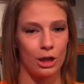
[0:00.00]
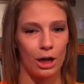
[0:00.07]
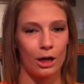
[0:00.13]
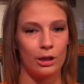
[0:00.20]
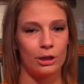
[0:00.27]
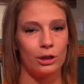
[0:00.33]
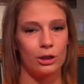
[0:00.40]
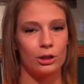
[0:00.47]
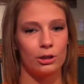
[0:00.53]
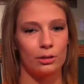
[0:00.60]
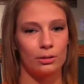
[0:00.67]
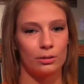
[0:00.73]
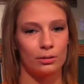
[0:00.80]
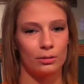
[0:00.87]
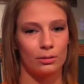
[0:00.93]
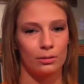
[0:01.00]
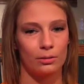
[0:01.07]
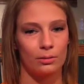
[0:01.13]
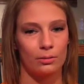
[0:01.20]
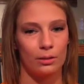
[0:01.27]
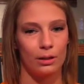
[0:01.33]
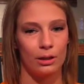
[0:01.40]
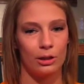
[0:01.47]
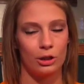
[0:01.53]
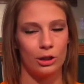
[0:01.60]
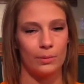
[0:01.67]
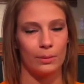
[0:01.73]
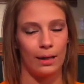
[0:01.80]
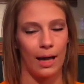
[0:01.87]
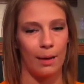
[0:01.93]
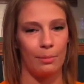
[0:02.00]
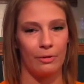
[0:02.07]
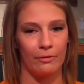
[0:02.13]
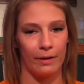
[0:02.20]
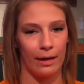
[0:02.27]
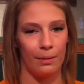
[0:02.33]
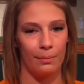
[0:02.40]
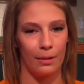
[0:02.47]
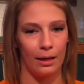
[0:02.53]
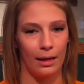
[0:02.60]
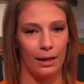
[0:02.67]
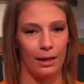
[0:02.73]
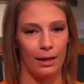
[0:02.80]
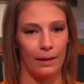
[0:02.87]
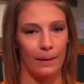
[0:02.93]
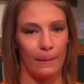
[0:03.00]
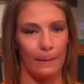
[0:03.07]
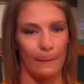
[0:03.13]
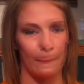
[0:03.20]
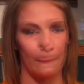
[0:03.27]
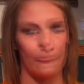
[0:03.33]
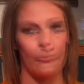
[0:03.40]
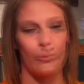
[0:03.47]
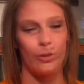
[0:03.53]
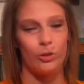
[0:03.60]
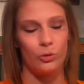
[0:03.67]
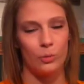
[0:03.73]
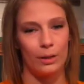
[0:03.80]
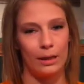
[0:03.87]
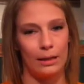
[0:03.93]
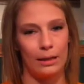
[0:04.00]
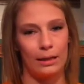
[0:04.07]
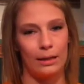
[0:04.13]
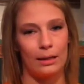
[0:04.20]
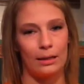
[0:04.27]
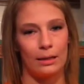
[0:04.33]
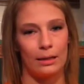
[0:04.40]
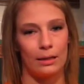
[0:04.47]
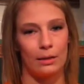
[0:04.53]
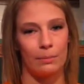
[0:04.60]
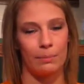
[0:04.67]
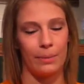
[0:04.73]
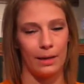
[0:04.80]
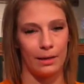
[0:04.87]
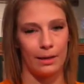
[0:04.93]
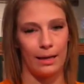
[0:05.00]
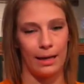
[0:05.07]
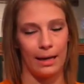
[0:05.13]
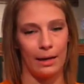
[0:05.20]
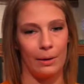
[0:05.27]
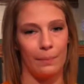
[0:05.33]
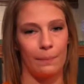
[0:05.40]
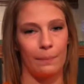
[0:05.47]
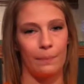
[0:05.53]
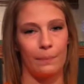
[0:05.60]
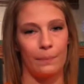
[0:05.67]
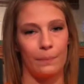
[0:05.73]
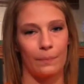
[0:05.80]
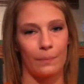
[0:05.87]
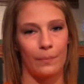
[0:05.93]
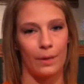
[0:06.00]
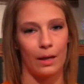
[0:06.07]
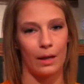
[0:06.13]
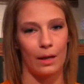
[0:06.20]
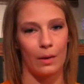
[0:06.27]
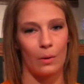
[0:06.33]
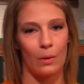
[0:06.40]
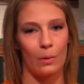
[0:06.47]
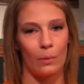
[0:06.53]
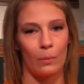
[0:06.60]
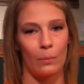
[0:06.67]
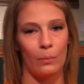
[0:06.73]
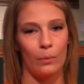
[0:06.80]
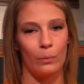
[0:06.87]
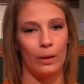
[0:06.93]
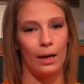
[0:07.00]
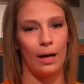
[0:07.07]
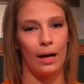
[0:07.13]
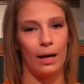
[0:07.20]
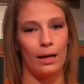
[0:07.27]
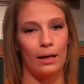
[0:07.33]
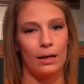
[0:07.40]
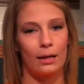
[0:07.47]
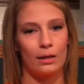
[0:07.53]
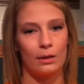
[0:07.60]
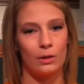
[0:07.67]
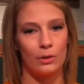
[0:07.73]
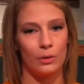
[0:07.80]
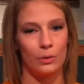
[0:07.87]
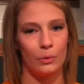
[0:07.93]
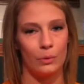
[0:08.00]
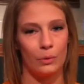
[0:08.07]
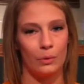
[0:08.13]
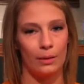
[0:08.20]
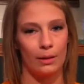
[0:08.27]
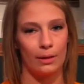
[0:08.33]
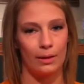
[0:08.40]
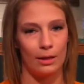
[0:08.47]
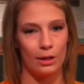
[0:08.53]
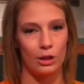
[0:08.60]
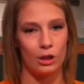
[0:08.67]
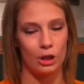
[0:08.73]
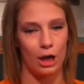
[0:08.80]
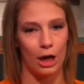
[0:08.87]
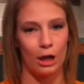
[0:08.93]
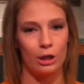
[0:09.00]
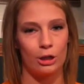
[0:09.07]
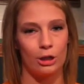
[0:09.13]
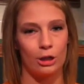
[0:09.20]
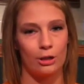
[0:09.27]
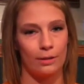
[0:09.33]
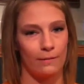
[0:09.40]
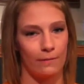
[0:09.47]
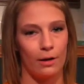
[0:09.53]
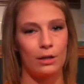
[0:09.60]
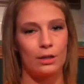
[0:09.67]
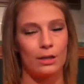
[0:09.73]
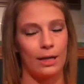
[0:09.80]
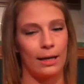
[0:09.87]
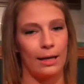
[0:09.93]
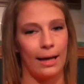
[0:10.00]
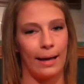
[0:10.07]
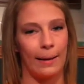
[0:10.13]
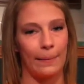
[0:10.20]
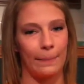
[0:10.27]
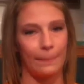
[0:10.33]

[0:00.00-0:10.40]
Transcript: church, it just became a family. We joined Bethlehem when we got to this church the first Sunday.